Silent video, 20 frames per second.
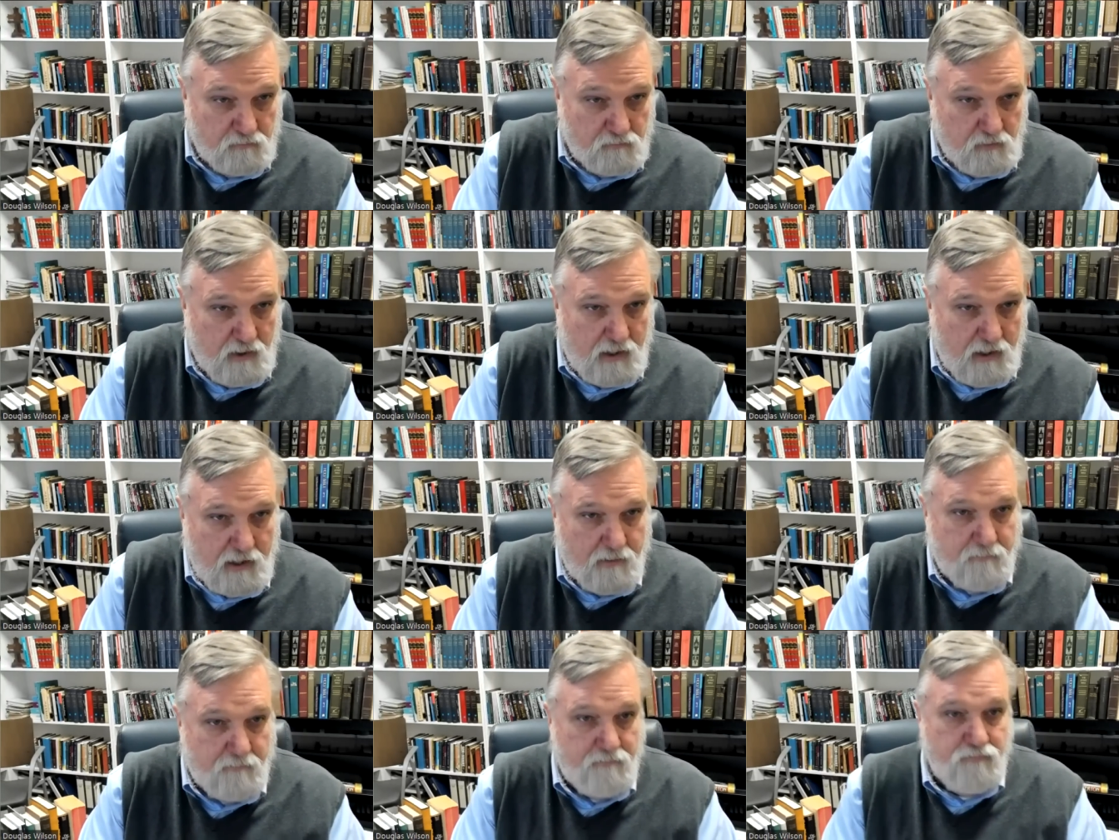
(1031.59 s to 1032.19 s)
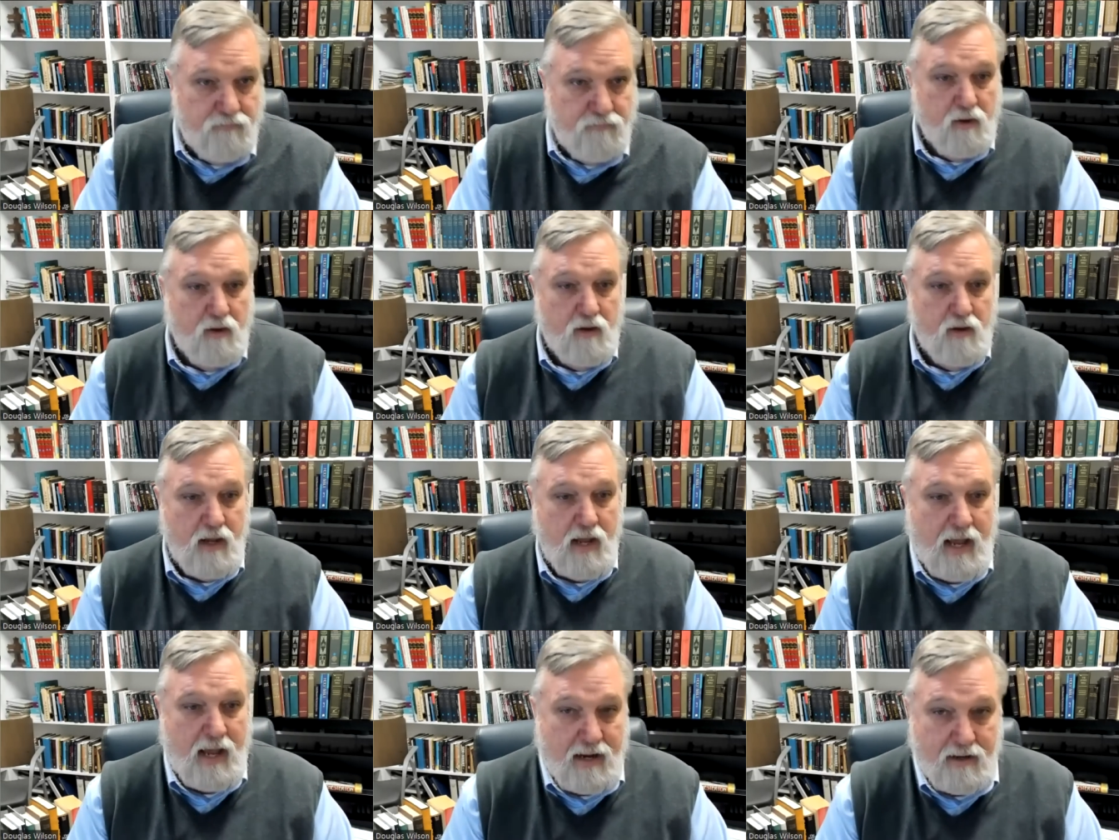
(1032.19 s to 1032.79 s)
um,
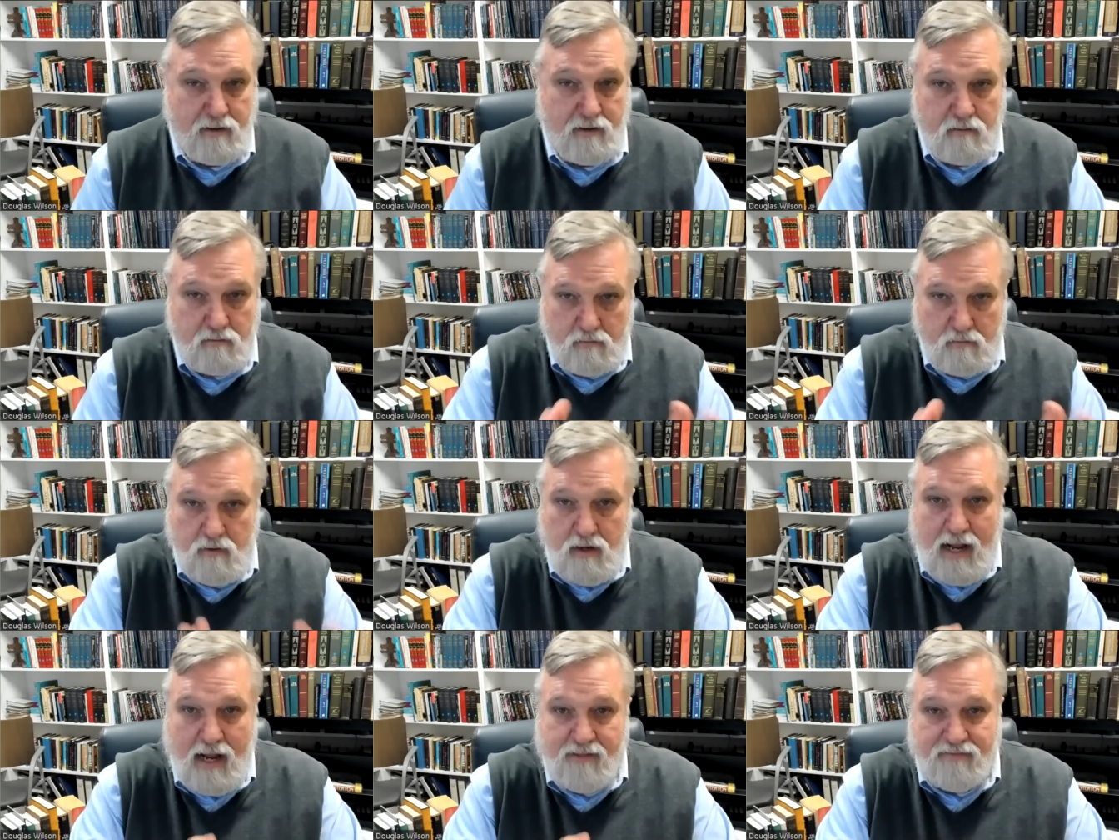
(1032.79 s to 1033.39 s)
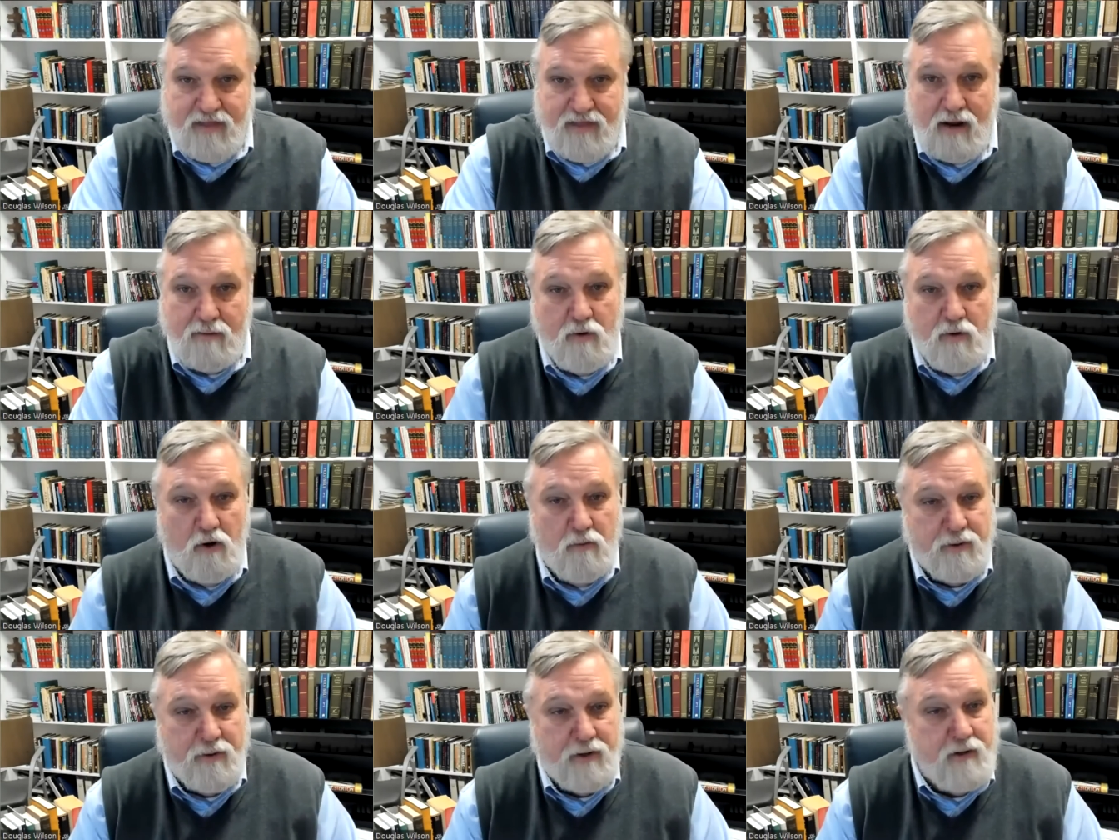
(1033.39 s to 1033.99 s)
at at that
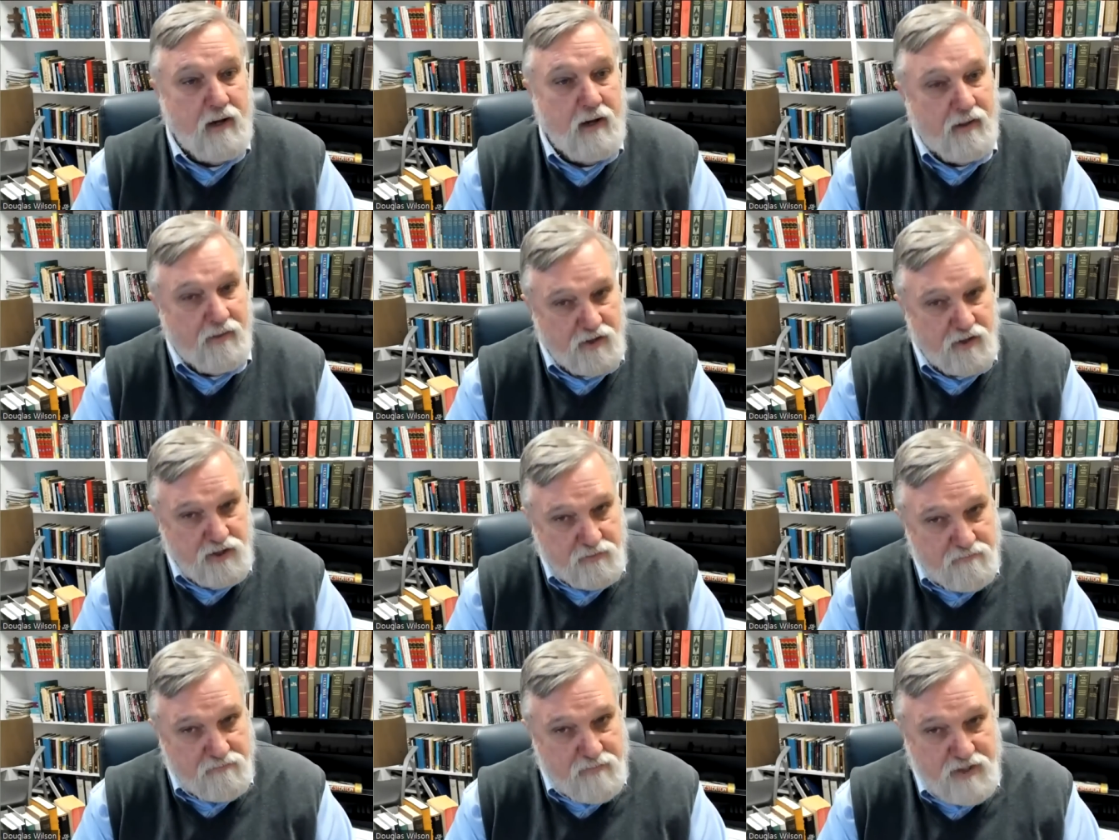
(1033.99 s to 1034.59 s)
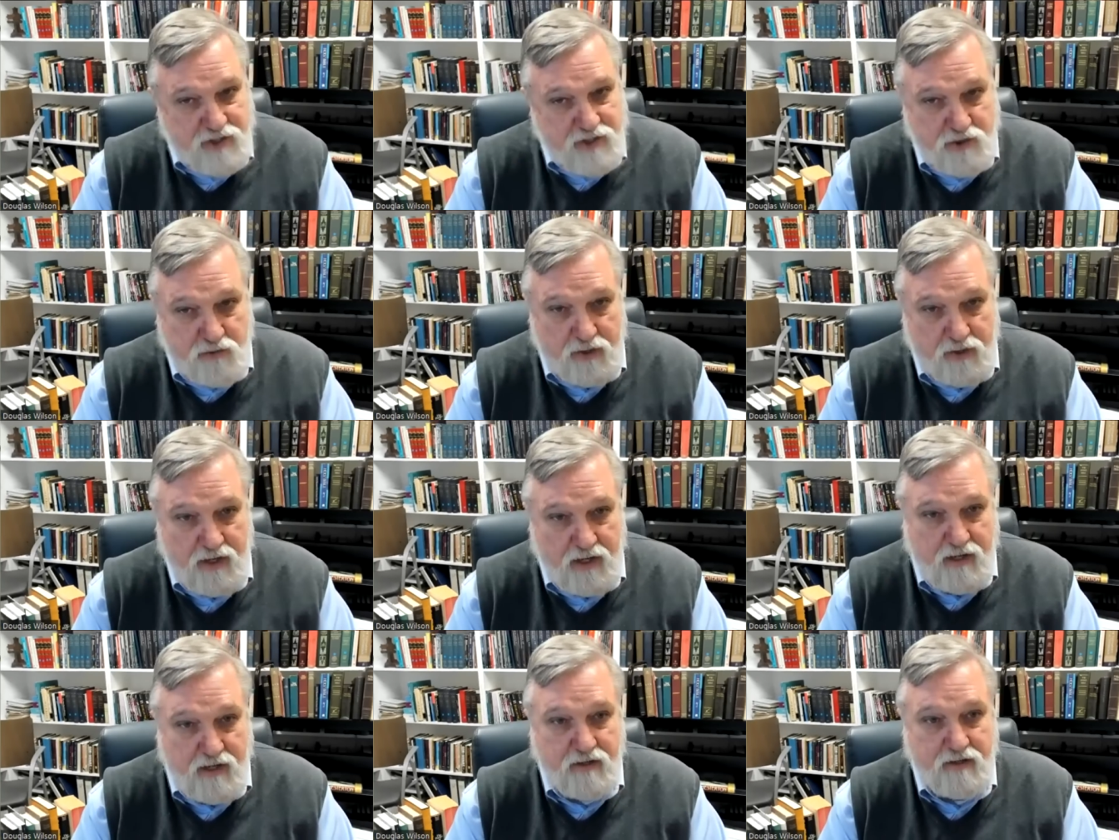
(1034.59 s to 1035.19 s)
moment and there's a
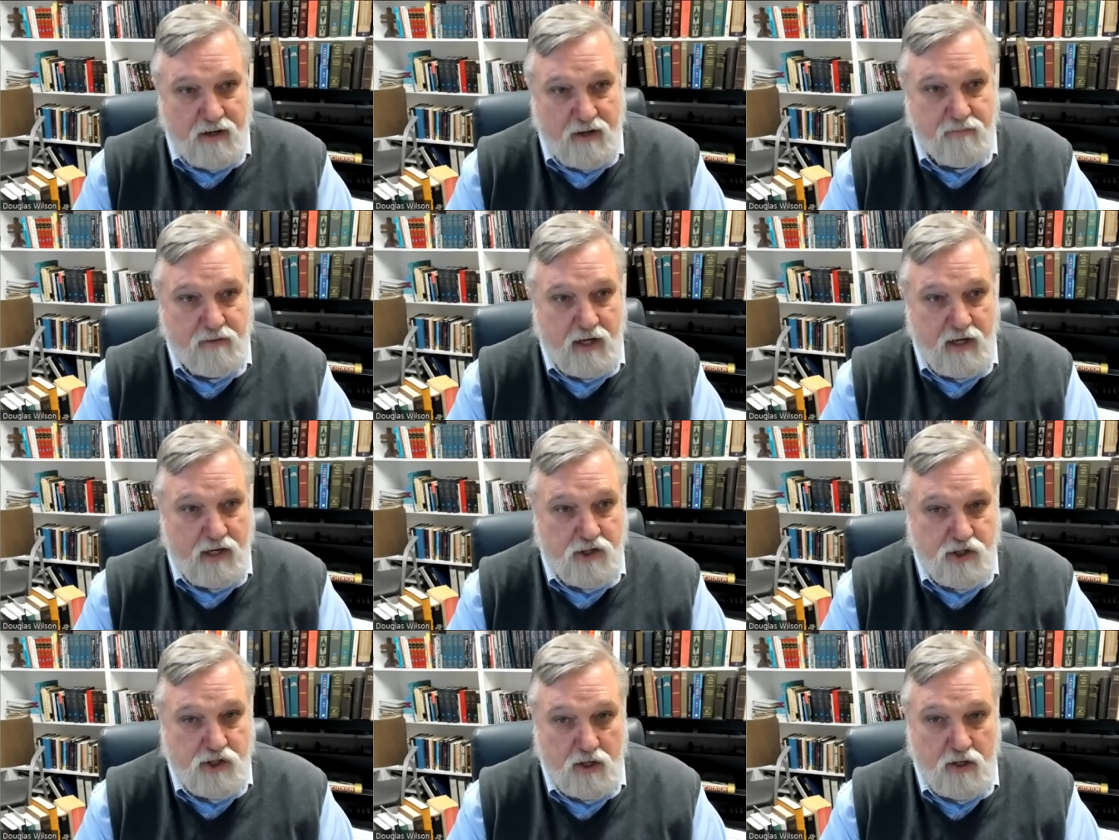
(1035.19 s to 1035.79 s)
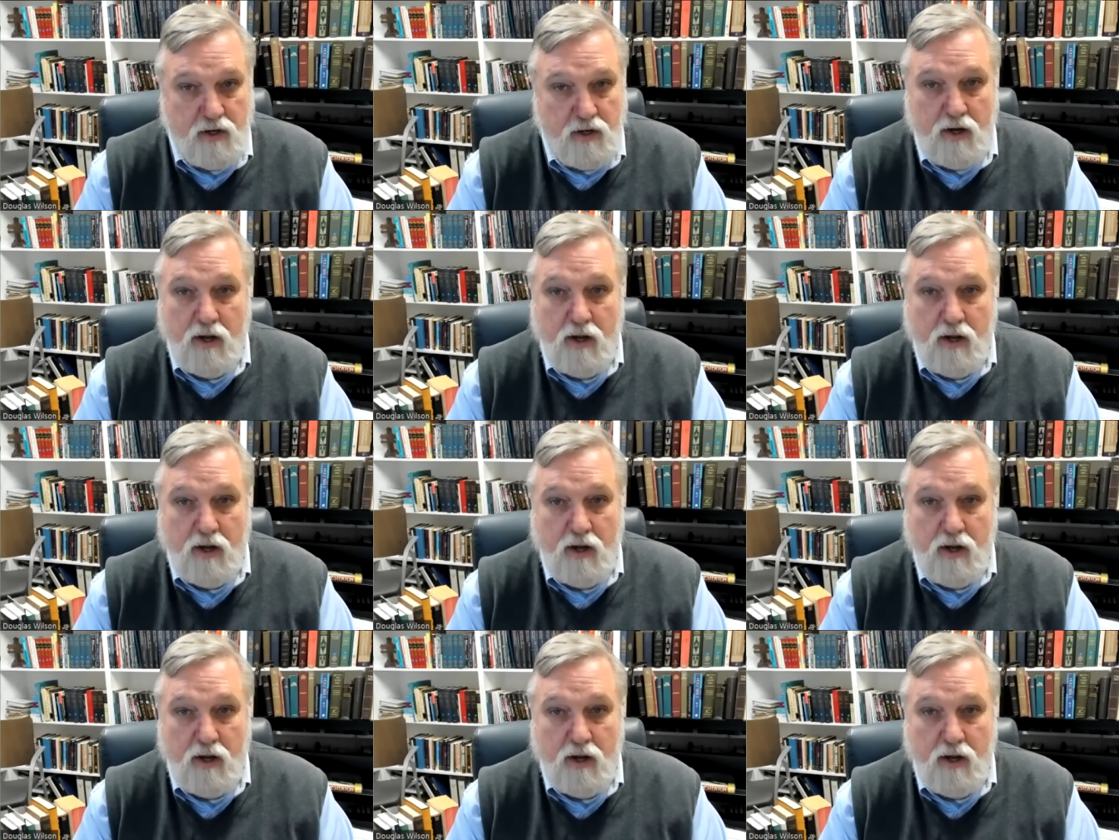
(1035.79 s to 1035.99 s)
mystery in temptation